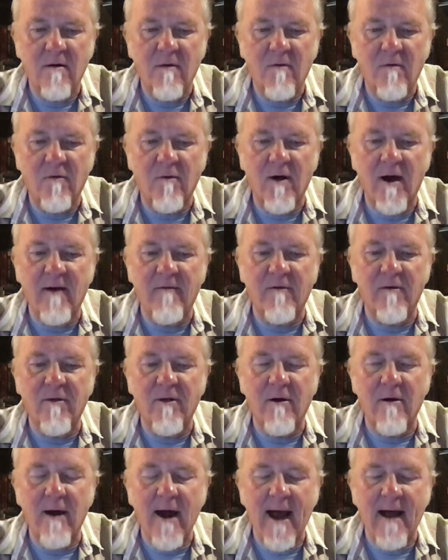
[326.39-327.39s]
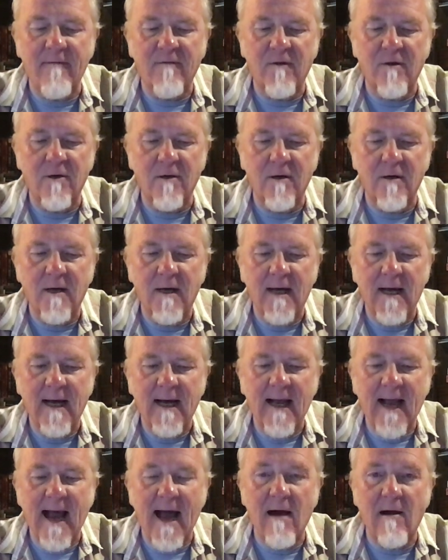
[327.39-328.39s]
forever thereafter,
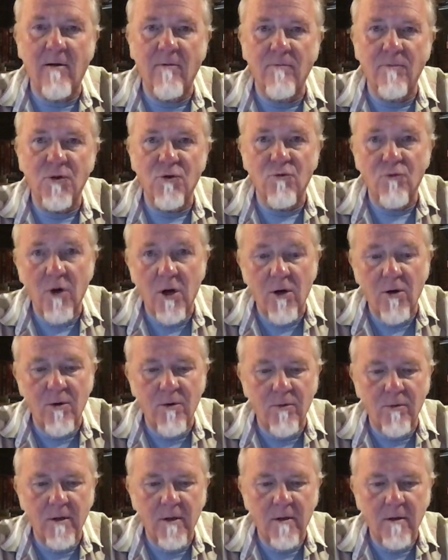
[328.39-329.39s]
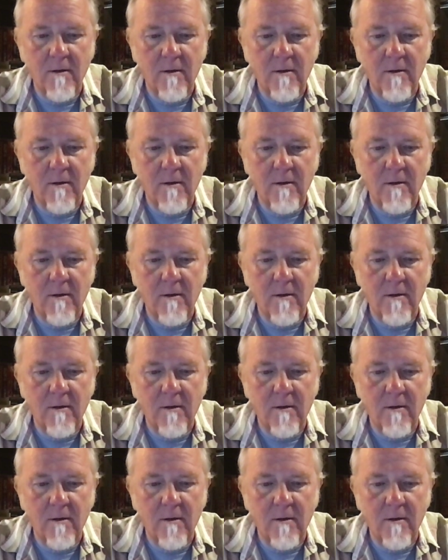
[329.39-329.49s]
Callum's Road.